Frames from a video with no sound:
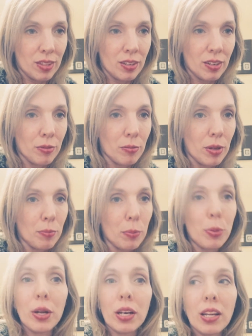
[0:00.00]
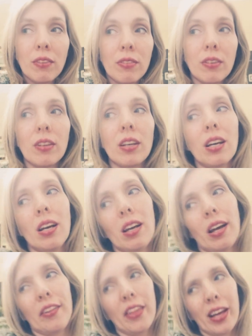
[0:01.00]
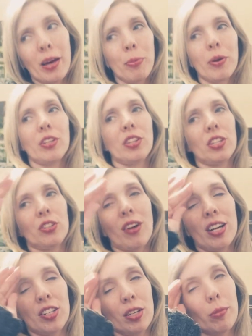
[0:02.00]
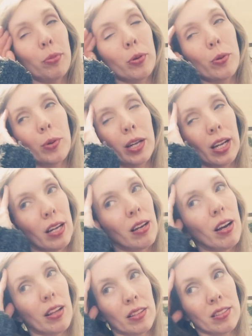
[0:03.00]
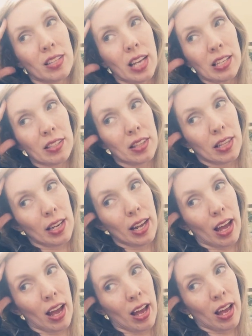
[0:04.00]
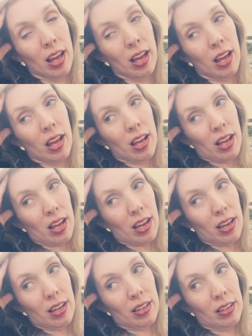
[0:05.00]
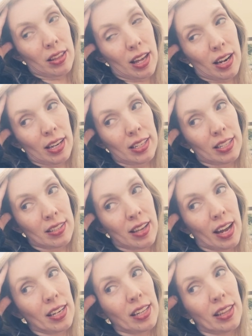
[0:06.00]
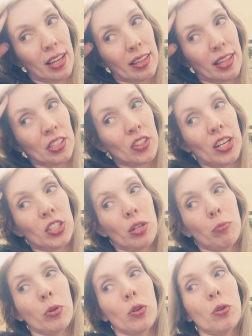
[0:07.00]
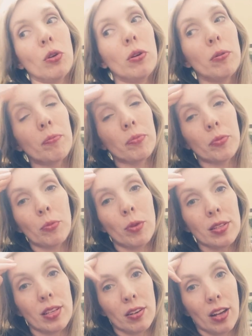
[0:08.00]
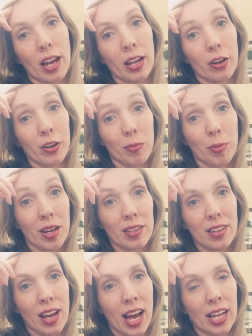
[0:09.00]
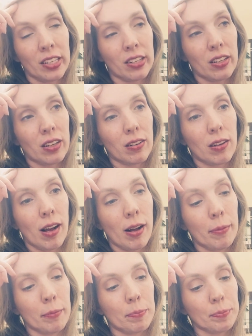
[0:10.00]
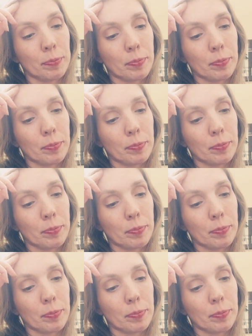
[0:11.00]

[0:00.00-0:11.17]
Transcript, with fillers: I put even, I think I put the dry shampoo in it on the sixth day. And then I decided that the dry shampoo wasn't any good because it had um,